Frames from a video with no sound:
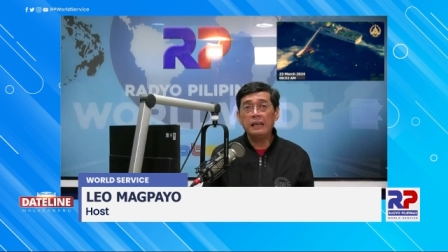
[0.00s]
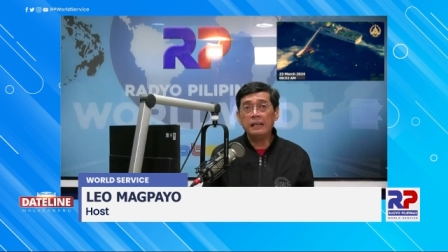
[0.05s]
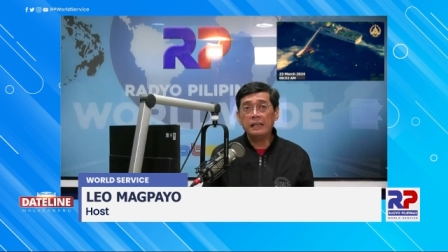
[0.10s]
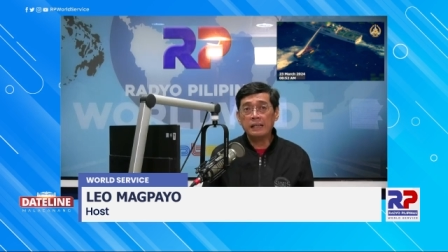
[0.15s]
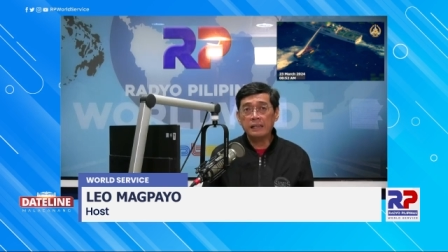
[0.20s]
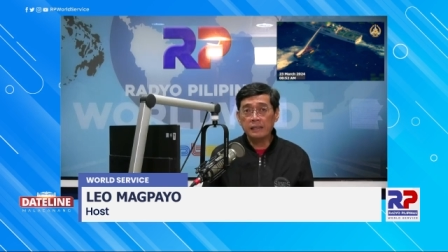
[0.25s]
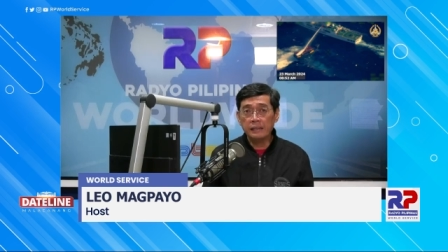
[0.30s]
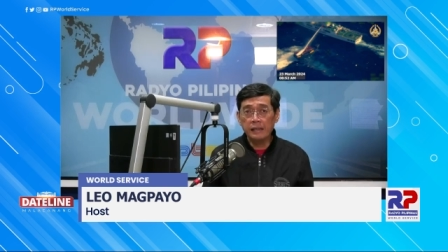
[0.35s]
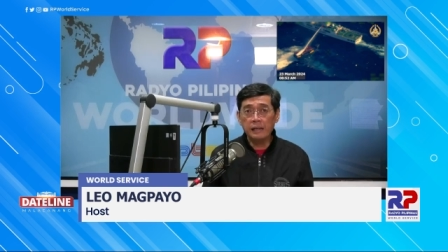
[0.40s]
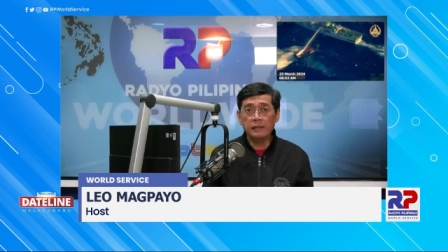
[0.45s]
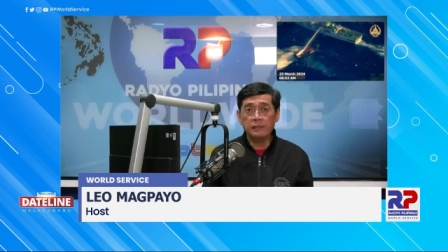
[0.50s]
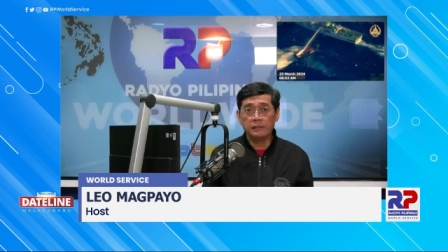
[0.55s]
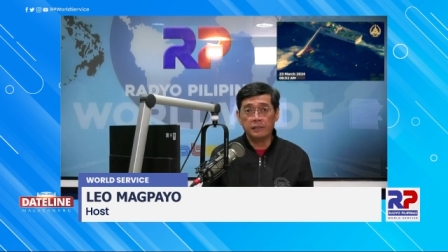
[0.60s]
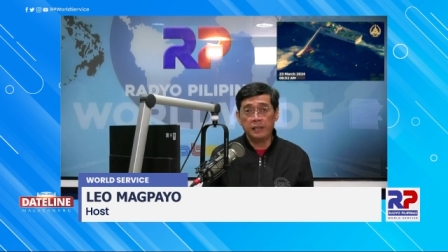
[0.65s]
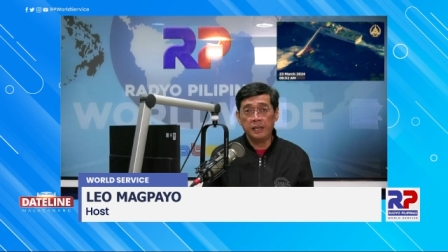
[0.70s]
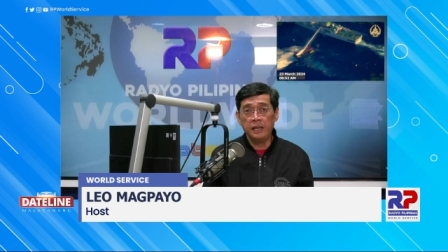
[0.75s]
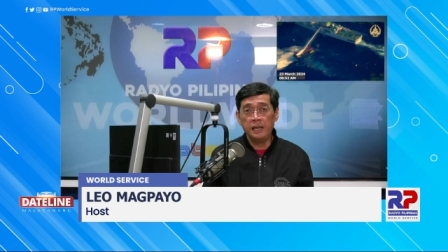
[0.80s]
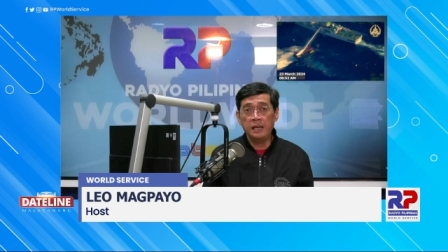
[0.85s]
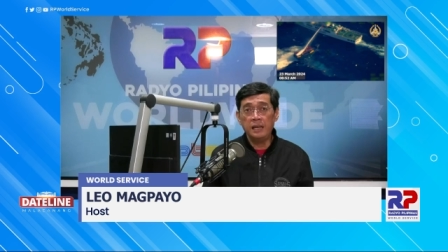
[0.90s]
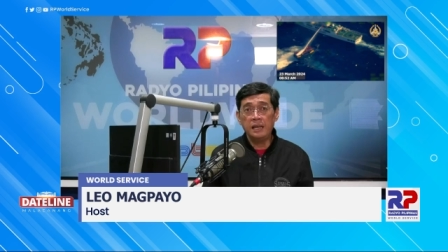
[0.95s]

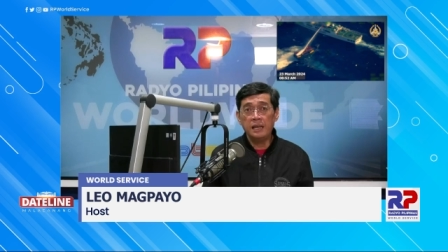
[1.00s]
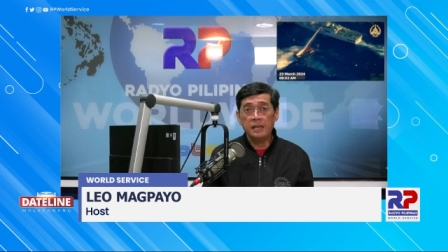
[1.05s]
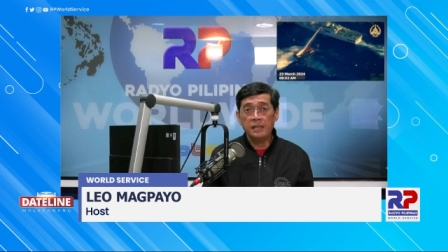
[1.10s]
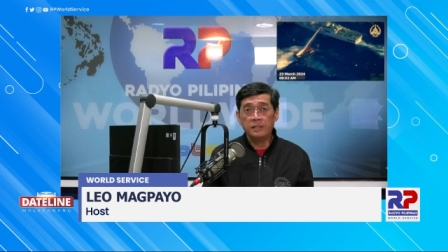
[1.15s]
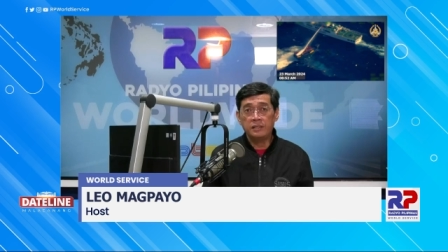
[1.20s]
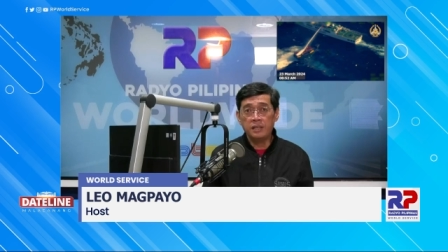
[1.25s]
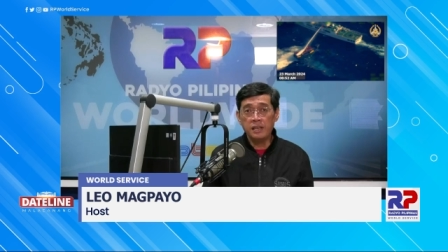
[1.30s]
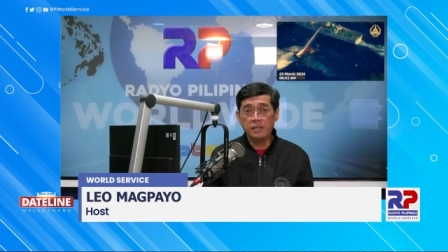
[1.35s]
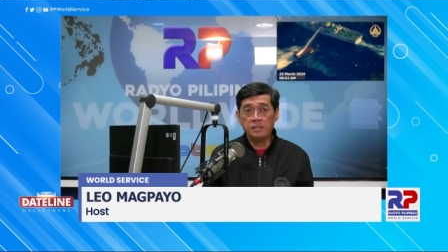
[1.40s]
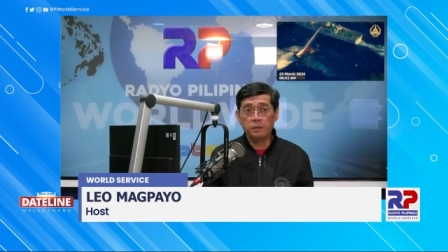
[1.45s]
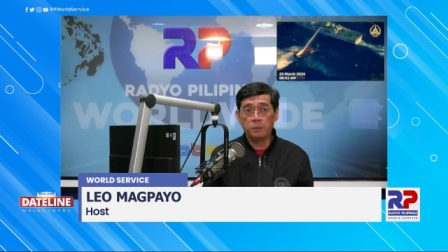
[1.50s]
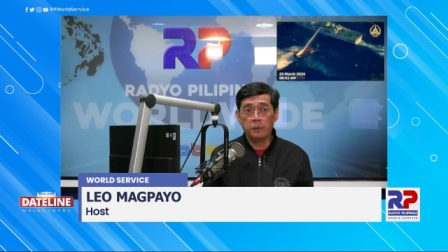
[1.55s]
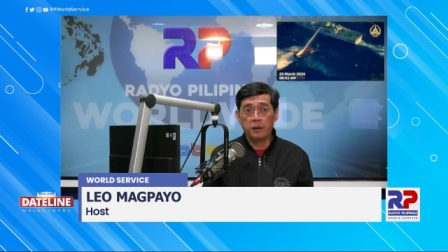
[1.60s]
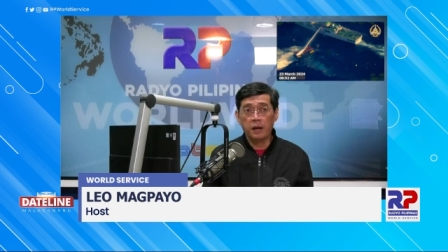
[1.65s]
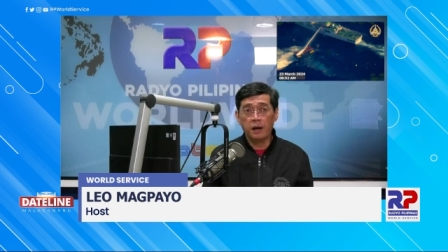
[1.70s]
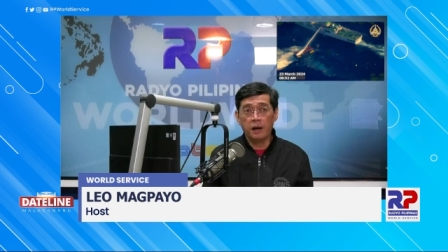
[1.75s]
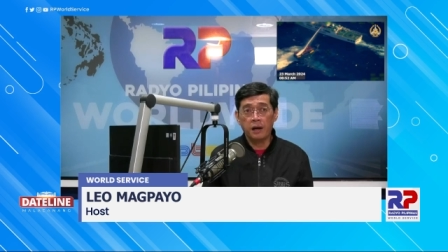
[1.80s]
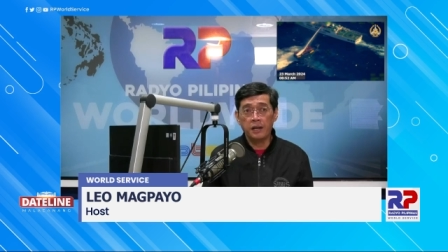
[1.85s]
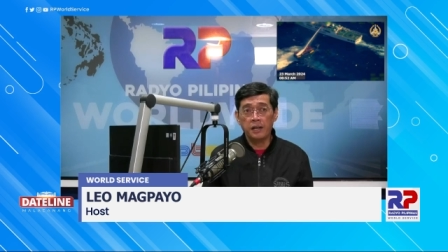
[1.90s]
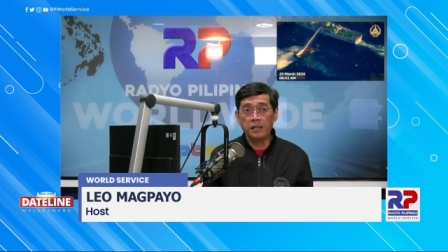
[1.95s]
clearly
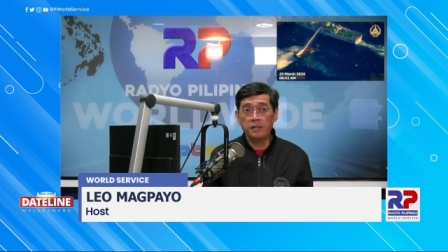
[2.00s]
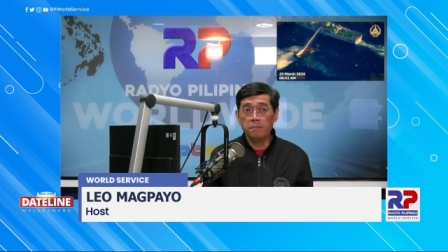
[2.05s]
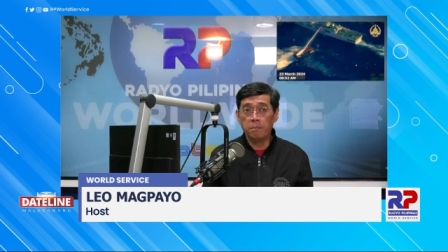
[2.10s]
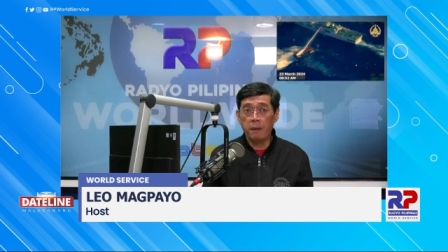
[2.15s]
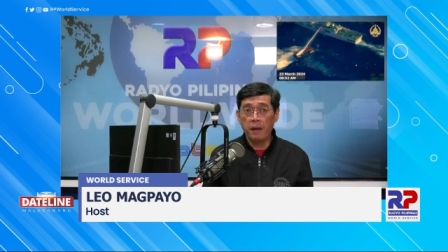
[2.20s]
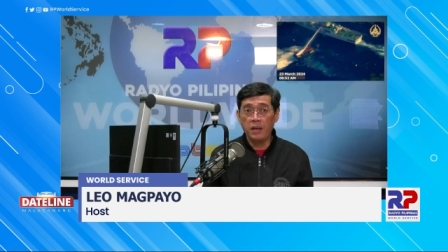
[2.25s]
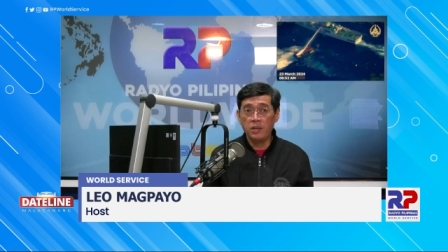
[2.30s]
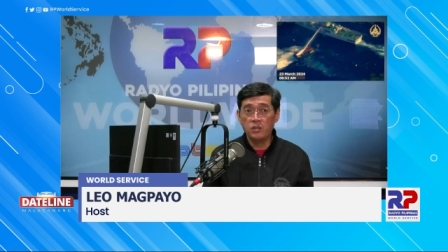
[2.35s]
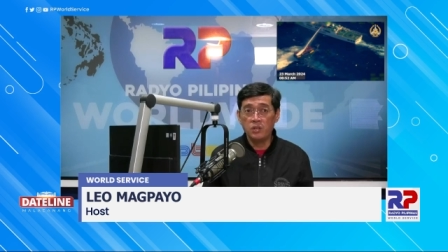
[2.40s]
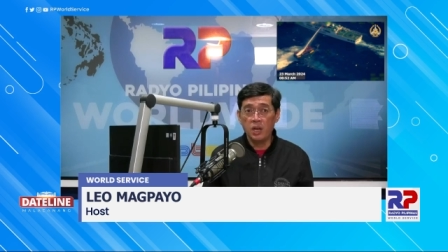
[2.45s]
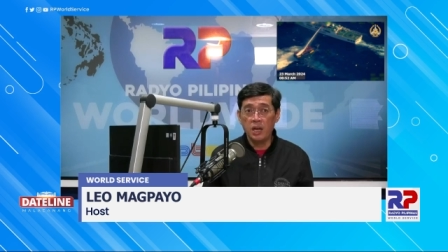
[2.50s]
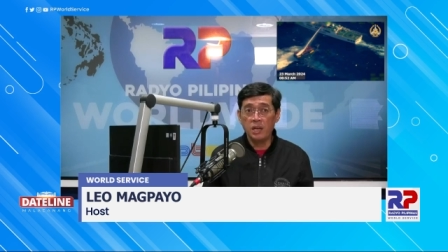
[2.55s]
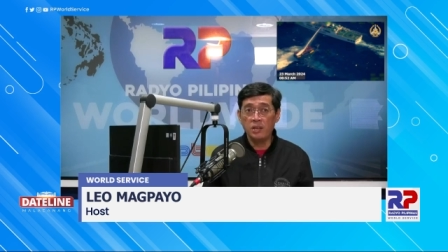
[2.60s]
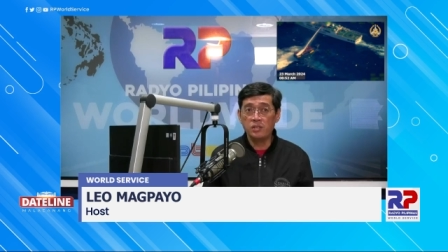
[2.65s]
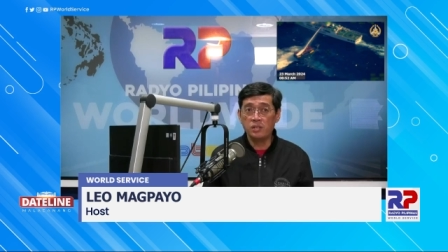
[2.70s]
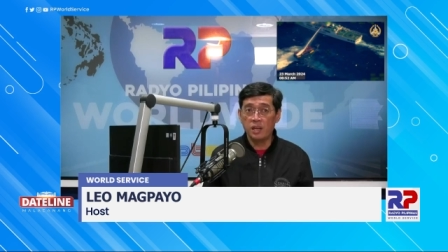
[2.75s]
disregarded Beijing's